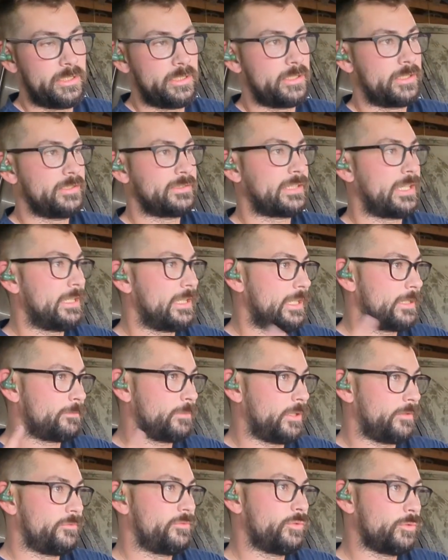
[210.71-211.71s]
because I like
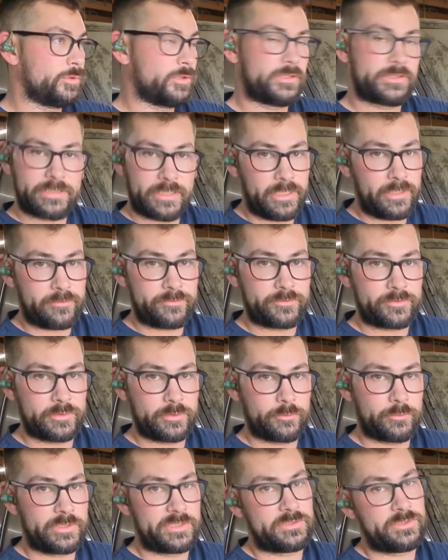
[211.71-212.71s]
my Ford Tough
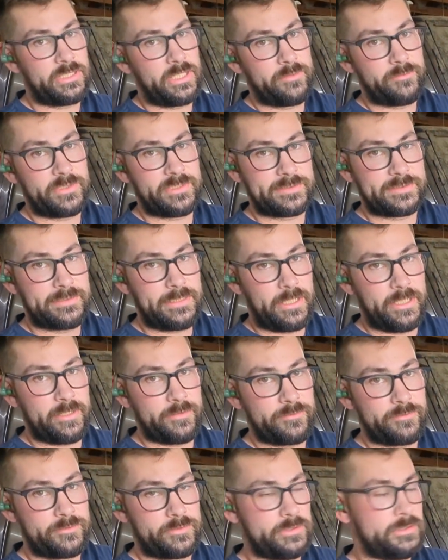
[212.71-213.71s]
with Chevy
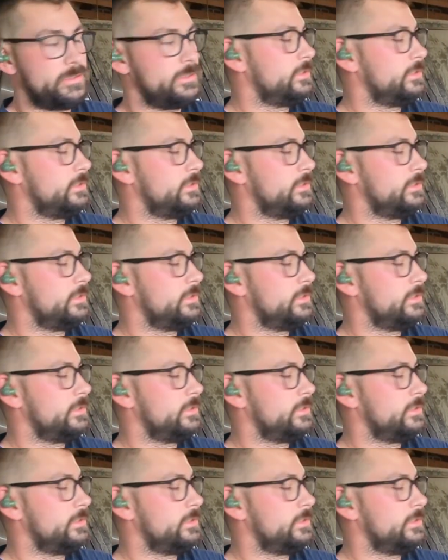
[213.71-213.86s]
stuff.